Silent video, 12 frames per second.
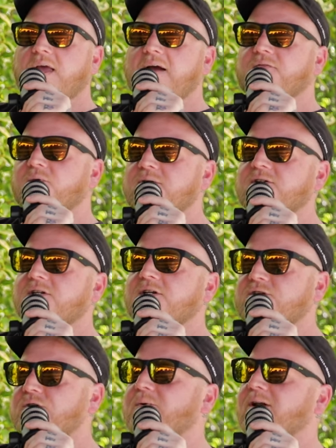Everyone's going
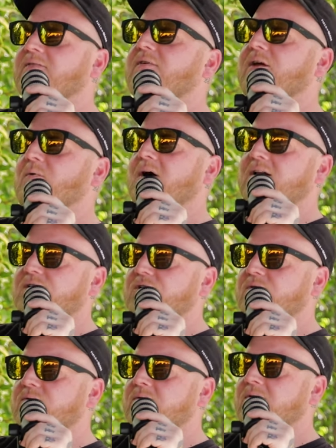to do whatever they want to
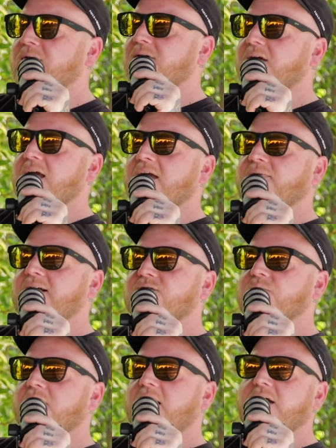do. And
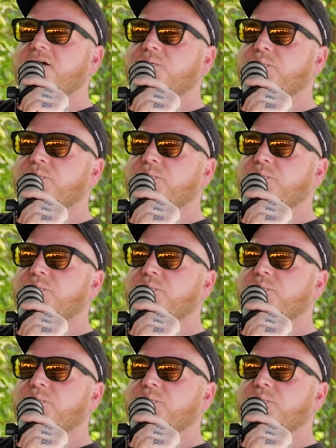that's why I